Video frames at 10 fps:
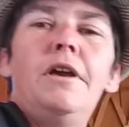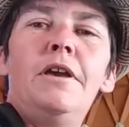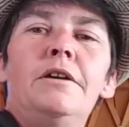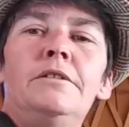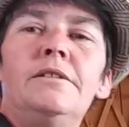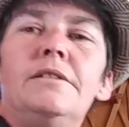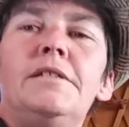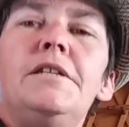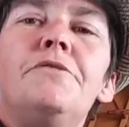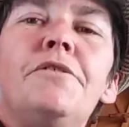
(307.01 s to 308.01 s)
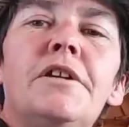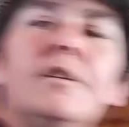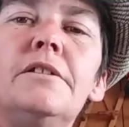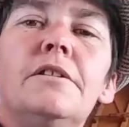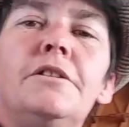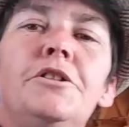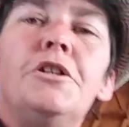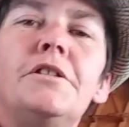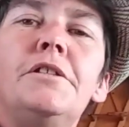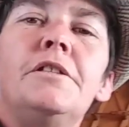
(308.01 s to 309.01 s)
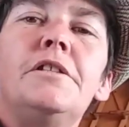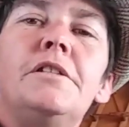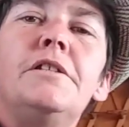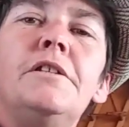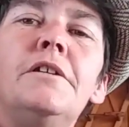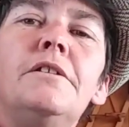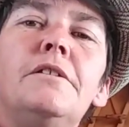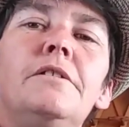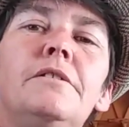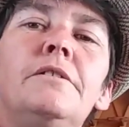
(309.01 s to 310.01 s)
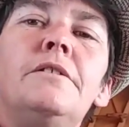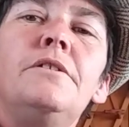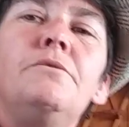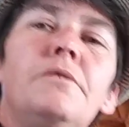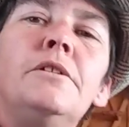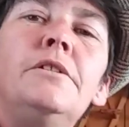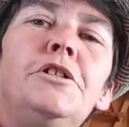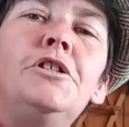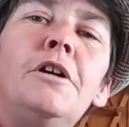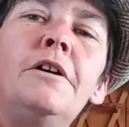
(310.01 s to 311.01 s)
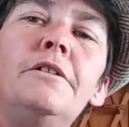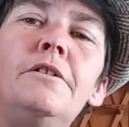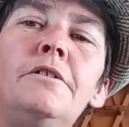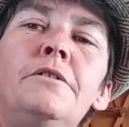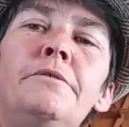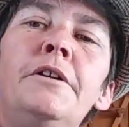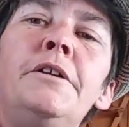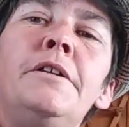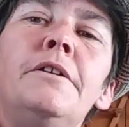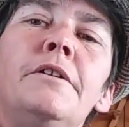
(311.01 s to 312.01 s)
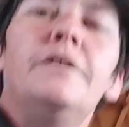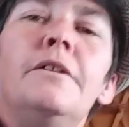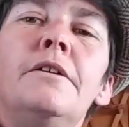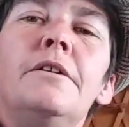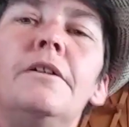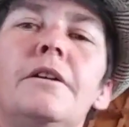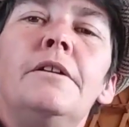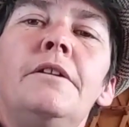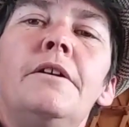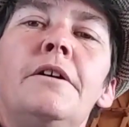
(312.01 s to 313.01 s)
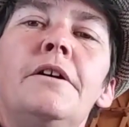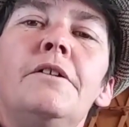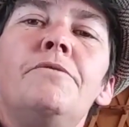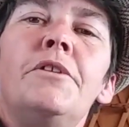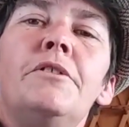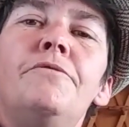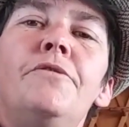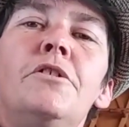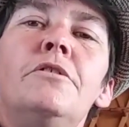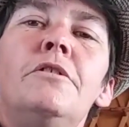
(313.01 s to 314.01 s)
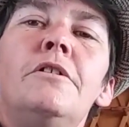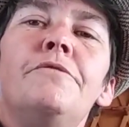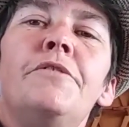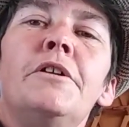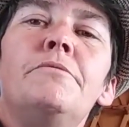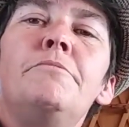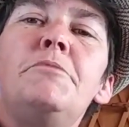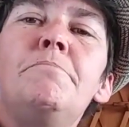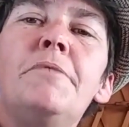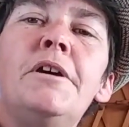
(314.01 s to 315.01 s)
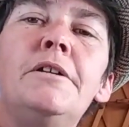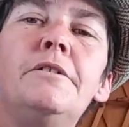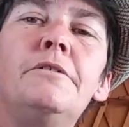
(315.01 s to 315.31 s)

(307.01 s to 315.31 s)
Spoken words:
And see if I can adjust this to get the uke in the shot all right and not have that fall off. That would be bad.